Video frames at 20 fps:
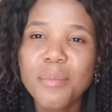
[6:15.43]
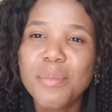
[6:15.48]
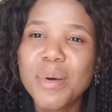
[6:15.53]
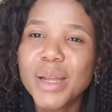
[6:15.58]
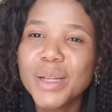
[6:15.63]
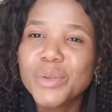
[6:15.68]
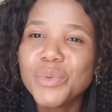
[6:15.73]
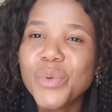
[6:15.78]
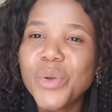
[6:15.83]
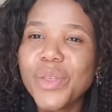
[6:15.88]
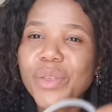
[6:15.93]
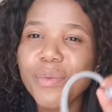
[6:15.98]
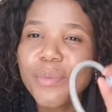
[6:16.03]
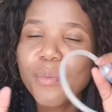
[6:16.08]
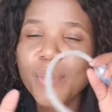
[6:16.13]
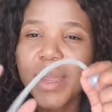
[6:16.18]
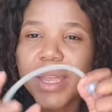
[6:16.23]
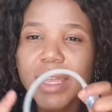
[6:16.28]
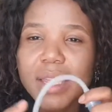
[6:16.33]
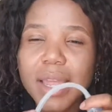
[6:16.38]
But with
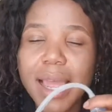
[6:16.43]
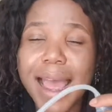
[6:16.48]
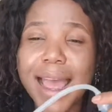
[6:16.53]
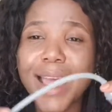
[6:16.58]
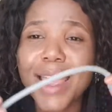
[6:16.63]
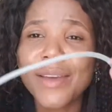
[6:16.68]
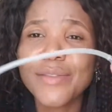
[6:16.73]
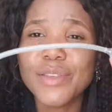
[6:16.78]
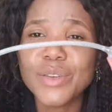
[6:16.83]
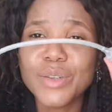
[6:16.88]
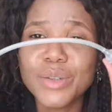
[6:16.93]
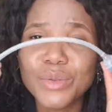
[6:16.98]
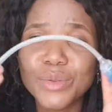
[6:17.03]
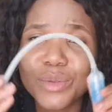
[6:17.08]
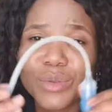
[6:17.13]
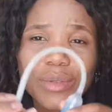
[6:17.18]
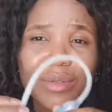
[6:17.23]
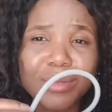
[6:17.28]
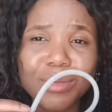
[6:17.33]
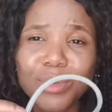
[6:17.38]
me, I haven't
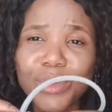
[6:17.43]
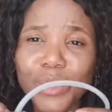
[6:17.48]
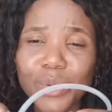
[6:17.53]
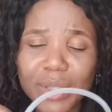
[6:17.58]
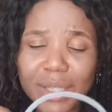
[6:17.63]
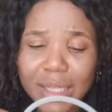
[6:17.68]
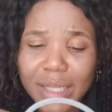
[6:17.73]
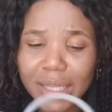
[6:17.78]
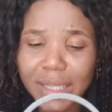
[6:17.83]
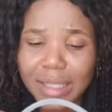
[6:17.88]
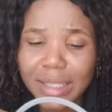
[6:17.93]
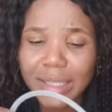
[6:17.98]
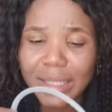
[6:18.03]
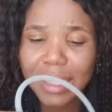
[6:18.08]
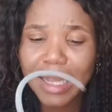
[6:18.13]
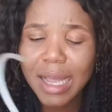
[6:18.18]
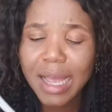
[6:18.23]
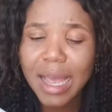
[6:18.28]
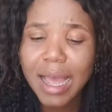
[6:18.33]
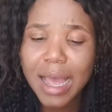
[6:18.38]
used this.
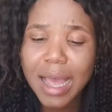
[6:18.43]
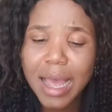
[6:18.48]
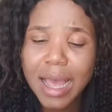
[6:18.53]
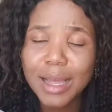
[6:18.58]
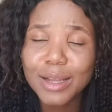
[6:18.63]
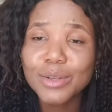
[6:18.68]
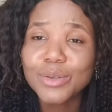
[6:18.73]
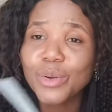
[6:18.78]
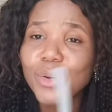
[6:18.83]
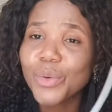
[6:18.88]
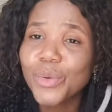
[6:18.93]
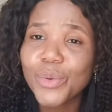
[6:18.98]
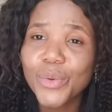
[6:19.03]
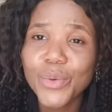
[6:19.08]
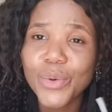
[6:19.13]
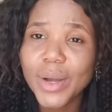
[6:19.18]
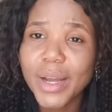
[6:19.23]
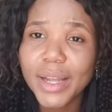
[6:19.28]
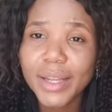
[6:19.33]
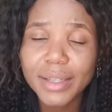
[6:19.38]
I don't
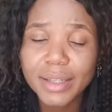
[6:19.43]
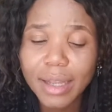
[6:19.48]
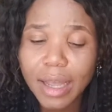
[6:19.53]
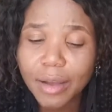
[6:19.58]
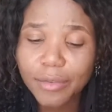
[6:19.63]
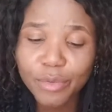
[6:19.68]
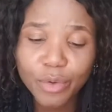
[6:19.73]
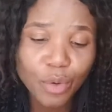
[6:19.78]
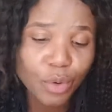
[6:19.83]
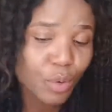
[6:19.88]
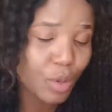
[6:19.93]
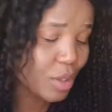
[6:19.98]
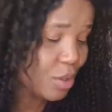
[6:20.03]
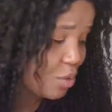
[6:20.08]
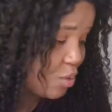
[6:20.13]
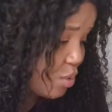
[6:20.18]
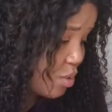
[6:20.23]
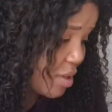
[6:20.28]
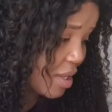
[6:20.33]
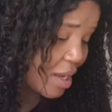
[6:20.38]
know why. I've
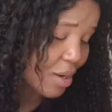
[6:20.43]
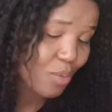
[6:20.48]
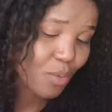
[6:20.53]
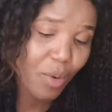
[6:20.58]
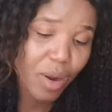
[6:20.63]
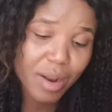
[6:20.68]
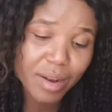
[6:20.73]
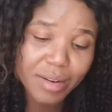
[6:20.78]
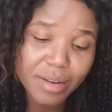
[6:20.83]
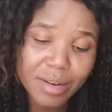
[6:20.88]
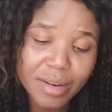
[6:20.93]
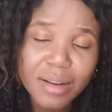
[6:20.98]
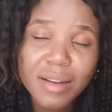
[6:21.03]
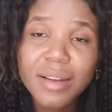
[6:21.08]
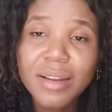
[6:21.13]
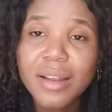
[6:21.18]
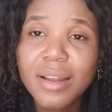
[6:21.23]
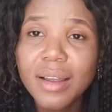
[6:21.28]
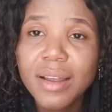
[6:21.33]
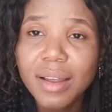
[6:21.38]
always used that one,
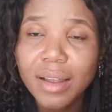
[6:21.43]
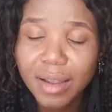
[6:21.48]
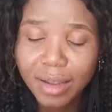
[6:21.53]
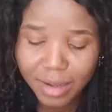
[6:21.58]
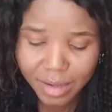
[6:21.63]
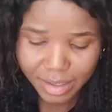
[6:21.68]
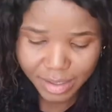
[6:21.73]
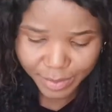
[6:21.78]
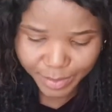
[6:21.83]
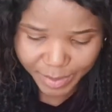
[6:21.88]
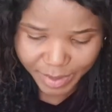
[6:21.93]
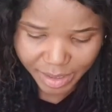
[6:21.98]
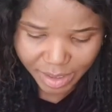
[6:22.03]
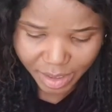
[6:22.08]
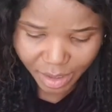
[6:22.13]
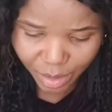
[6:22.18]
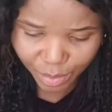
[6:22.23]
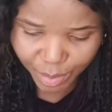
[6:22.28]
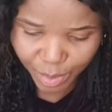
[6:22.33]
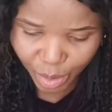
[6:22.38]

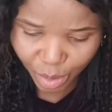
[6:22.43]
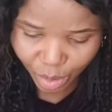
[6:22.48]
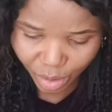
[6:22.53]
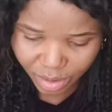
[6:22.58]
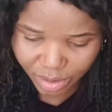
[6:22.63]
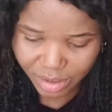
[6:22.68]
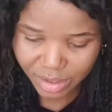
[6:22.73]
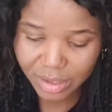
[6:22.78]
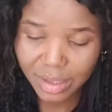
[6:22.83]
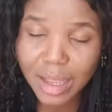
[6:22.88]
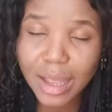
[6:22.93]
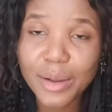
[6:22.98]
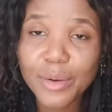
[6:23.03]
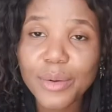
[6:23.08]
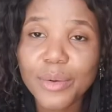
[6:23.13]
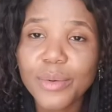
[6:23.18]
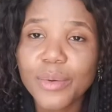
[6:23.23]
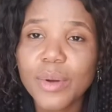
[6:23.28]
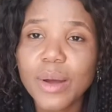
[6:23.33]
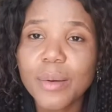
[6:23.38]
especially because, I
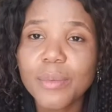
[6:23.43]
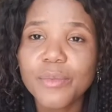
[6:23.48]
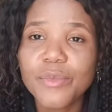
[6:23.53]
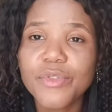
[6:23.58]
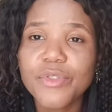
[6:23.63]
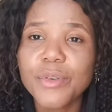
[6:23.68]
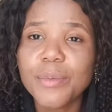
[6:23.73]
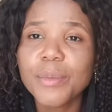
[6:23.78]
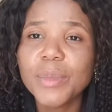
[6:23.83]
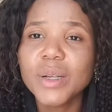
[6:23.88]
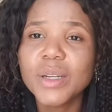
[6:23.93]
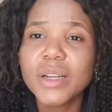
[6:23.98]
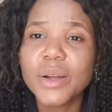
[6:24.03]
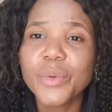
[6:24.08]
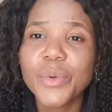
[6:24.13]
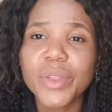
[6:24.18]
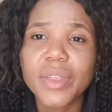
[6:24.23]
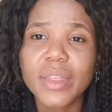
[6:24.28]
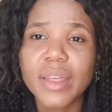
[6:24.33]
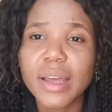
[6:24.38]
don't know, I'm familiar
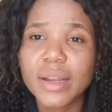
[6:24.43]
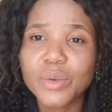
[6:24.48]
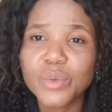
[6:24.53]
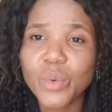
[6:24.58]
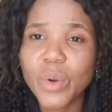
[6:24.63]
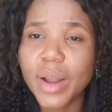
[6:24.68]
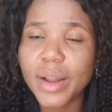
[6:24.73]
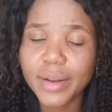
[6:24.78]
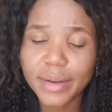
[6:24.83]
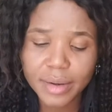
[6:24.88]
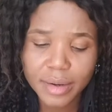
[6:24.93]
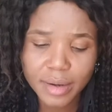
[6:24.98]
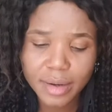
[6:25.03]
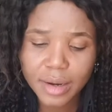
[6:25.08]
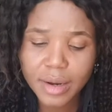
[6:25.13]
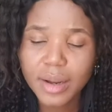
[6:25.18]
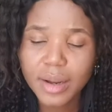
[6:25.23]
with that one.